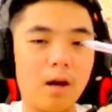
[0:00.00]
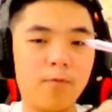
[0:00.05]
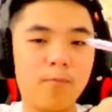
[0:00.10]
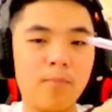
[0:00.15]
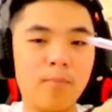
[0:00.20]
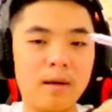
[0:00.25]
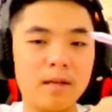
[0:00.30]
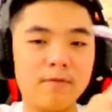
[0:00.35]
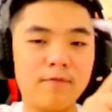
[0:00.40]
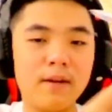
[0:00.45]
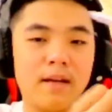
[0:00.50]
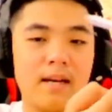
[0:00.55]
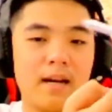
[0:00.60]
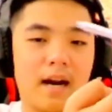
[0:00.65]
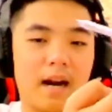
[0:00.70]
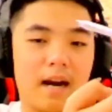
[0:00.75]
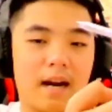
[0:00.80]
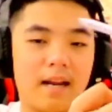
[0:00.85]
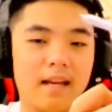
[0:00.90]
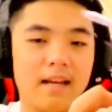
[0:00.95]
of my
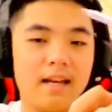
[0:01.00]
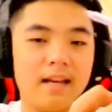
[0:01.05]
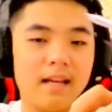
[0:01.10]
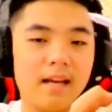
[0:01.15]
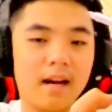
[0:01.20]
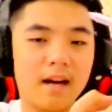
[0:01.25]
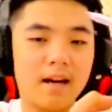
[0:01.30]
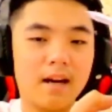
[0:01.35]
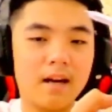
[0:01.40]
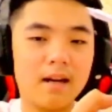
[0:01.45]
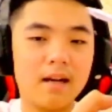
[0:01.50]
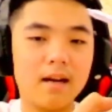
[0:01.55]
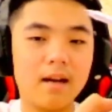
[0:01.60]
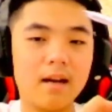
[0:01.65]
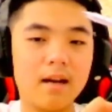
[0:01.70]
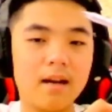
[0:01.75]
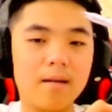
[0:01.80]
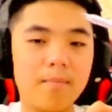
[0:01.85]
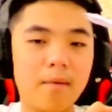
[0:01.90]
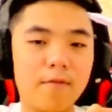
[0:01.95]
finger here here
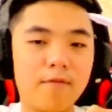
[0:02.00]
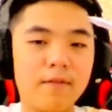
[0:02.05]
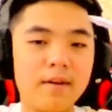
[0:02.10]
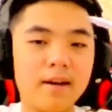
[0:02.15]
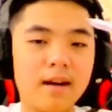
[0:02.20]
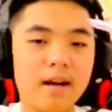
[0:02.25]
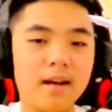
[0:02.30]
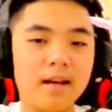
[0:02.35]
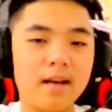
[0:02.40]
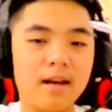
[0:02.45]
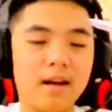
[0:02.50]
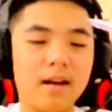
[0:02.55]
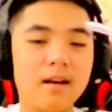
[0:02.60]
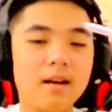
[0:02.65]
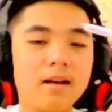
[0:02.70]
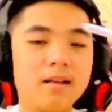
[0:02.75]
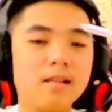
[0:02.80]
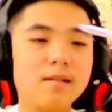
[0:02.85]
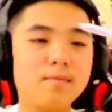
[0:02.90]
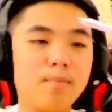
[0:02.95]
my finger here
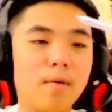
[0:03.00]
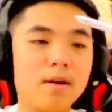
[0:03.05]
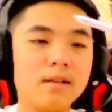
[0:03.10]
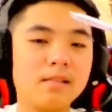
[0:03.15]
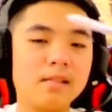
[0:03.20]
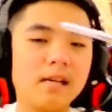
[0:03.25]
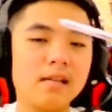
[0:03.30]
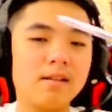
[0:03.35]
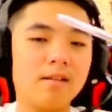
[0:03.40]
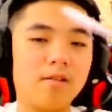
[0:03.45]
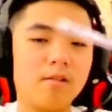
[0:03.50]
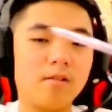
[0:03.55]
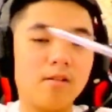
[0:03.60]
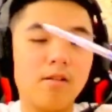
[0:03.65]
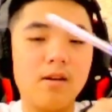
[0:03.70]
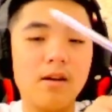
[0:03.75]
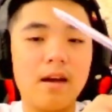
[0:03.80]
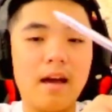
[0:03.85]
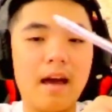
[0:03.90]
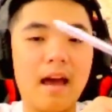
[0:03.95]
this one zero
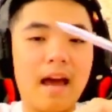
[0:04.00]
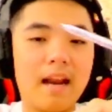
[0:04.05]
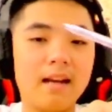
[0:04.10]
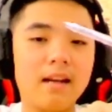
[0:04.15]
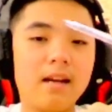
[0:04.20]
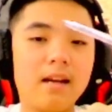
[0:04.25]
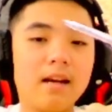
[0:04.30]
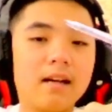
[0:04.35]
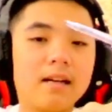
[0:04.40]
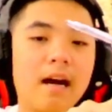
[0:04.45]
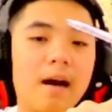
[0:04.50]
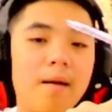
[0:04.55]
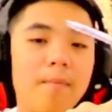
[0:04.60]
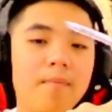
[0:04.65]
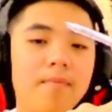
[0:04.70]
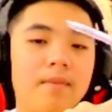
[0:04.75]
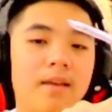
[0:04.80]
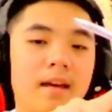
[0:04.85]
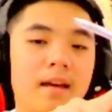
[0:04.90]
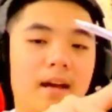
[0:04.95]
and come
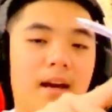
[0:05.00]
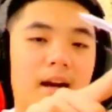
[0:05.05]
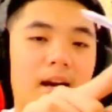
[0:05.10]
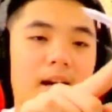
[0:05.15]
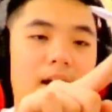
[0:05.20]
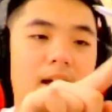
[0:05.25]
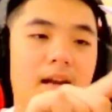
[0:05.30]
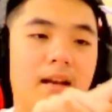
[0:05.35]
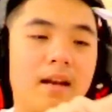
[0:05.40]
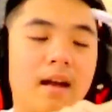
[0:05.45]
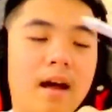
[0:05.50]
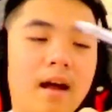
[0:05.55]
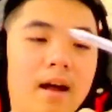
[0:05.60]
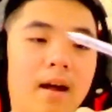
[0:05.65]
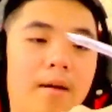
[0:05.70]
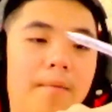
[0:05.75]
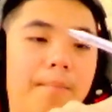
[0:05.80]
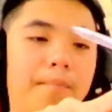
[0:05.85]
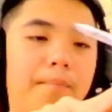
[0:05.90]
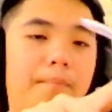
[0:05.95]
here
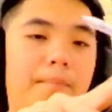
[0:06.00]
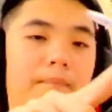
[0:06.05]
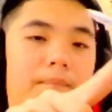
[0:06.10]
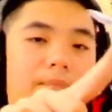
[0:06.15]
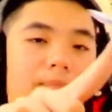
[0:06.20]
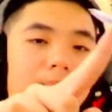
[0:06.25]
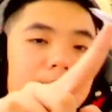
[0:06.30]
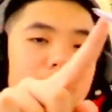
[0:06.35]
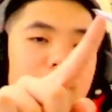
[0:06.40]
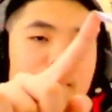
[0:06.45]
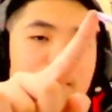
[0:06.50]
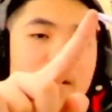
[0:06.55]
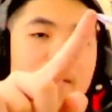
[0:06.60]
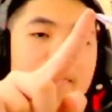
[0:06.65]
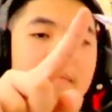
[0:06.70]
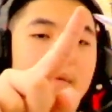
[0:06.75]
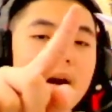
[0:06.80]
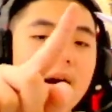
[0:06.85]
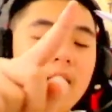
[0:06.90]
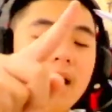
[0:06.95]
the
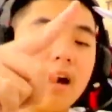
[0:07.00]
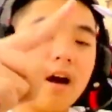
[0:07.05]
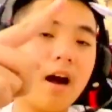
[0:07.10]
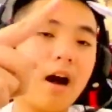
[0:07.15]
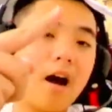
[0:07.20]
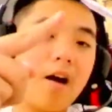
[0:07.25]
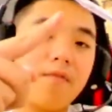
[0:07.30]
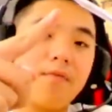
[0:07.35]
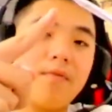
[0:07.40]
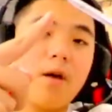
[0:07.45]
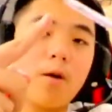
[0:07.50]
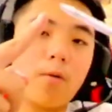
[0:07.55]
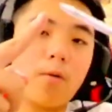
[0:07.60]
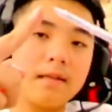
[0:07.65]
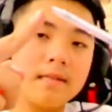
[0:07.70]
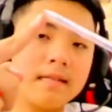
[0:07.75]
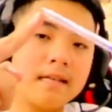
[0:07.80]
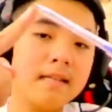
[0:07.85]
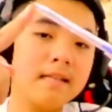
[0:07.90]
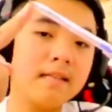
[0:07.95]
number of the
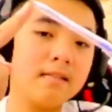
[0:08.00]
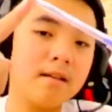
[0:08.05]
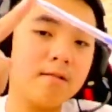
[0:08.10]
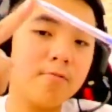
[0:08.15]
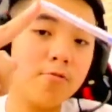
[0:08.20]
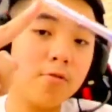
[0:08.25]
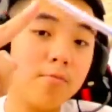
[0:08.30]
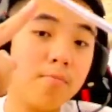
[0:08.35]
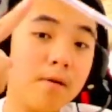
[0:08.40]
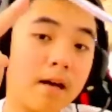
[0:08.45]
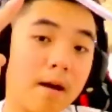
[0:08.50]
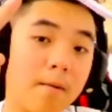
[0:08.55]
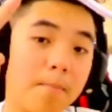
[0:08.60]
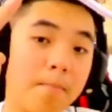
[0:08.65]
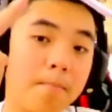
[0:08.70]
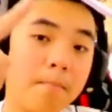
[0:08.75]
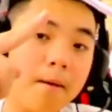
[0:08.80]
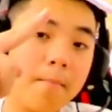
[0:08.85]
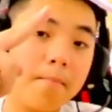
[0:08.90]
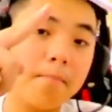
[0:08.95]
quantity will
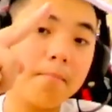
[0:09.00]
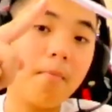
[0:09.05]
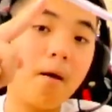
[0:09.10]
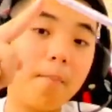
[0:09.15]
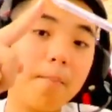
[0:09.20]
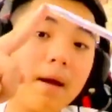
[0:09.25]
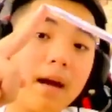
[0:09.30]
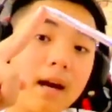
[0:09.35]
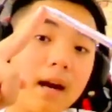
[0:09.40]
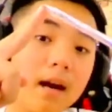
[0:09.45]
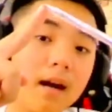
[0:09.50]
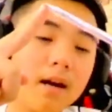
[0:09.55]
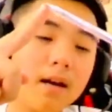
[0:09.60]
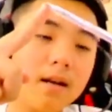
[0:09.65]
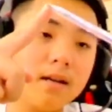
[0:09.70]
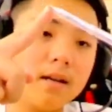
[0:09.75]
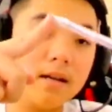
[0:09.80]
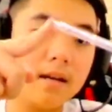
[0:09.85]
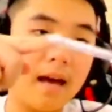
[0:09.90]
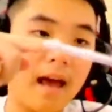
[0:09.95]
become more bigger
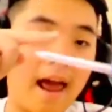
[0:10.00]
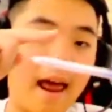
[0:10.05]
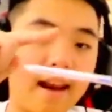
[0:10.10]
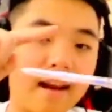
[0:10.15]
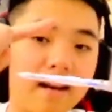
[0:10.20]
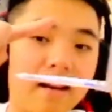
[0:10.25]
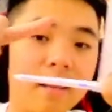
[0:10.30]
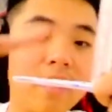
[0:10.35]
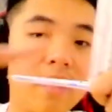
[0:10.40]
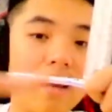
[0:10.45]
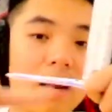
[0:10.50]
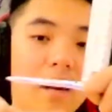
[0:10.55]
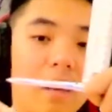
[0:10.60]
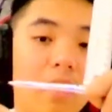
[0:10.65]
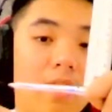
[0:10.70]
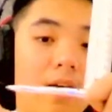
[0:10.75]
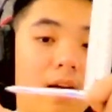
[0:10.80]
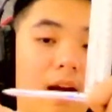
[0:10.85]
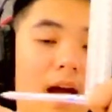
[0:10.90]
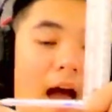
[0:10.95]
and here
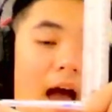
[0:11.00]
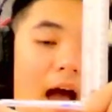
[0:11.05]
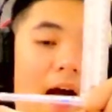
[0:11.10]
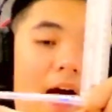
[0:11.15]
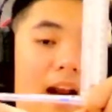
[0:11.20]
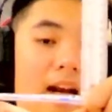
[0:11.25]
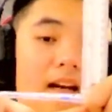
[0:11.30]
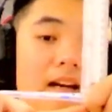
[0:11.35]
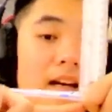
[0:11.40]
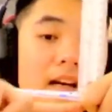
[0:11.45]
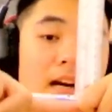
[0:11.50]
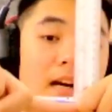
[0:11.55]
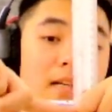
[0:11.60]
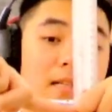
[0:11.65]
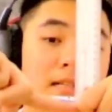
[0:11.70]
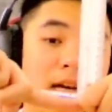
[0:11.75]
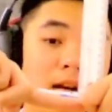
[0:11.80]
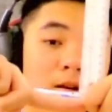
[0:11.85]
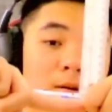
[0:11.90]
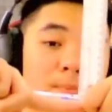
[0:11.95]
at the
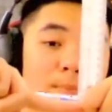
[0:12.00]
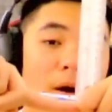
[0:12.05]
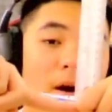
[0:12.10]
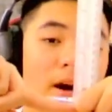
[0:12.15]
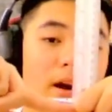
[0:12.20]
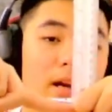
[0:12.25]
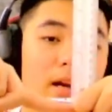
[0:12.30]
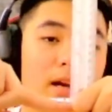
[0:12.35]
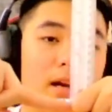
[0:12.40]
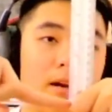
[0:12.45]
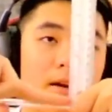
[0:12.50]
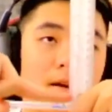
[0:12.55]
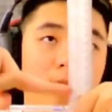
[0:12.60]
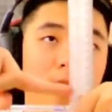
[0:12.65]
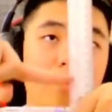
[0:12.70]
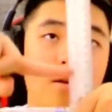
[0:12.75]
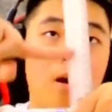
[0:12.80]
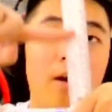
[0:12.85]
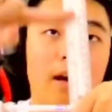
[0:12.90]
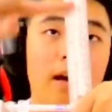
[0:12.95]
zero point
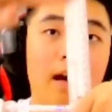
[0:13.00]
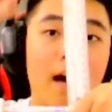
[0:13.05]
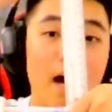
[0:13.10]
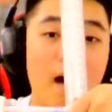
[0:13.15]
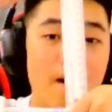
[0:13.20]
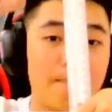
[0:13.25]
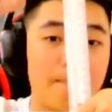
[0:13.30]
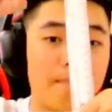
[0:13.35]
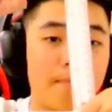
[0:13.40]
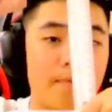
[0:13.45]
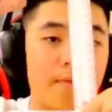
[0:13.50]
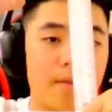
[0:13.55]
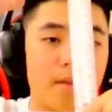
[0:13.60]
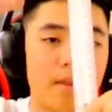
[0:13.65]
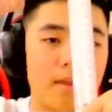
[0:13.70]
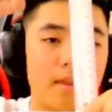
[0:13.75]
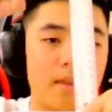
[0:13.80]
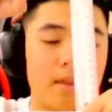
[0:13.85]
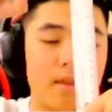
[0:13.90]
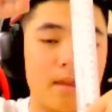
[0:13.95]
going up
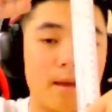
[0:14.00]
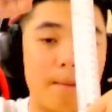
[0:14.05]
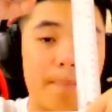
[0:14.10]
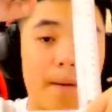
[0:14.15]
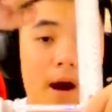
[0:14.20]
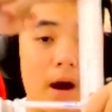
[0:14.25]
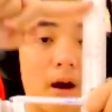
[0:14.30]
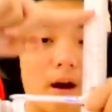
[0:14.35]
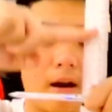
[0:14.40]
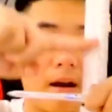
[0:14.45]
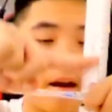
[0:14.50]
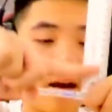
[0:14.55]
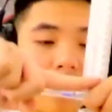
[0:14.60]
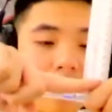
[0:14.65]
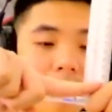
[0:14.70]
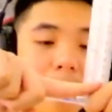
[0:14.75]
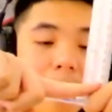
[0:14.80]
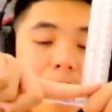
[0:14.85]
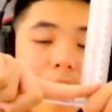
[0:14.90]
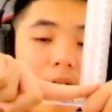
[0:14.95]
the part the
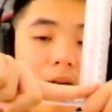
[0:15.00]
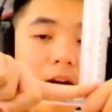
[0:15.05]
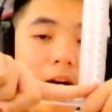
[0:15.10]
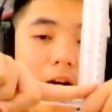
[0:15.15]
number